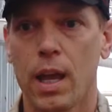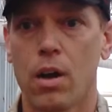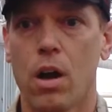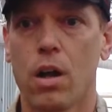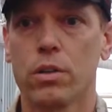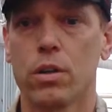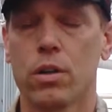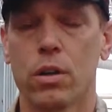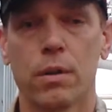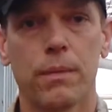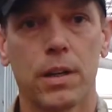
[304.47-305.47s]
and all
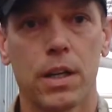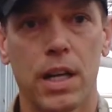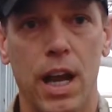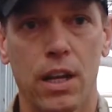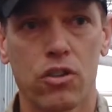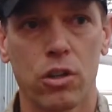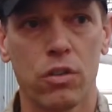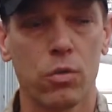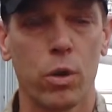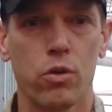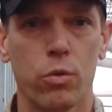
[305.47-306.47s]
your
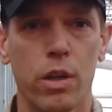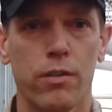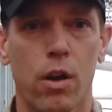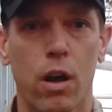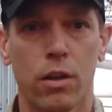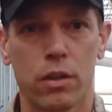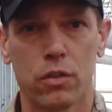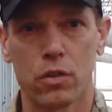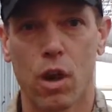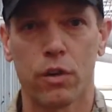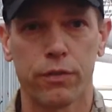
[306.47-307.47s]
connections, which we've all
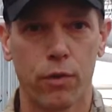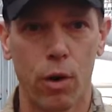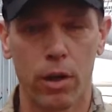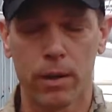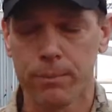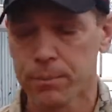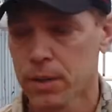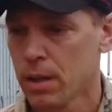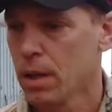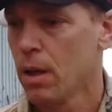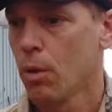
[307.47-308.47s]
installed for you,
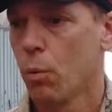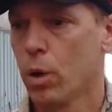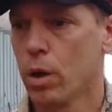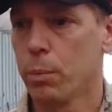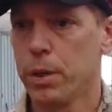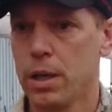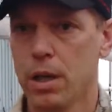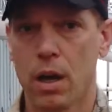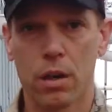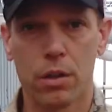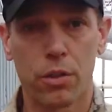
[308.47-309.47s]
will be
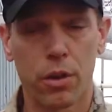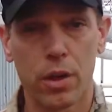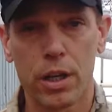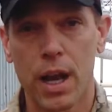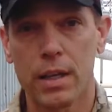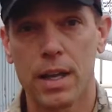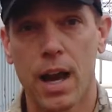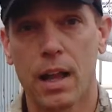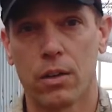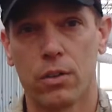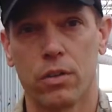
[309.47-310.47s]

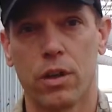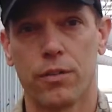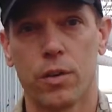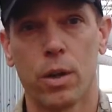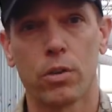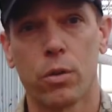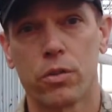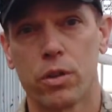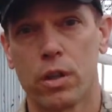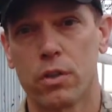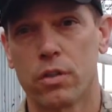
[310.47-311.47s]
$139 if you're
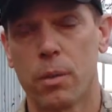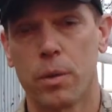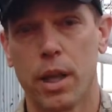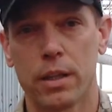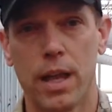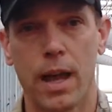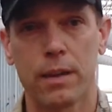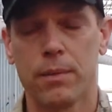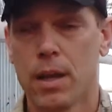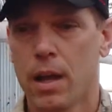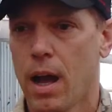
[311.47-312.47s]
interested in something like
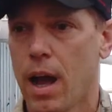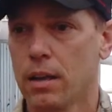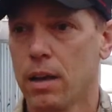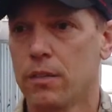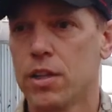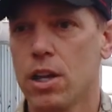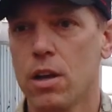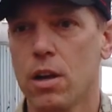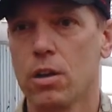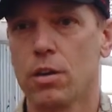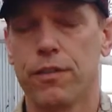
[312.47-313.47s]
that. I'd love to
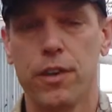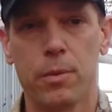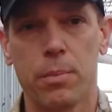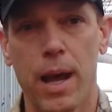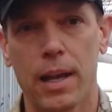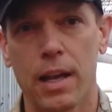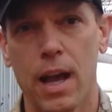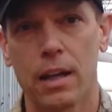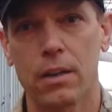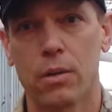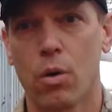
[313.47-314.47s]
hear your feedback
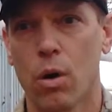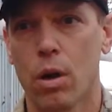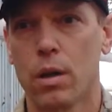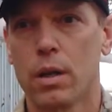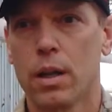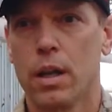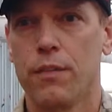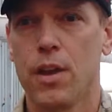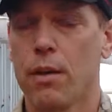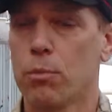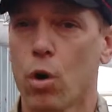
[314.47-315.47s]
on it, or
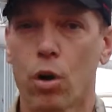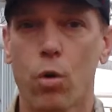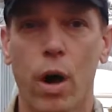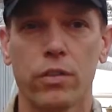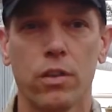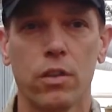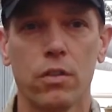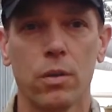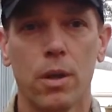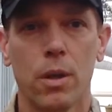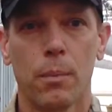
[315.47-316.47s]
if you have more
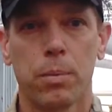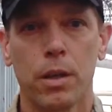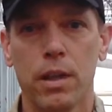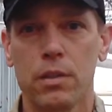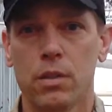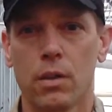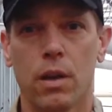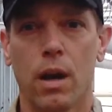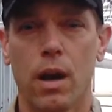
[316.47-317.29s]
questions, please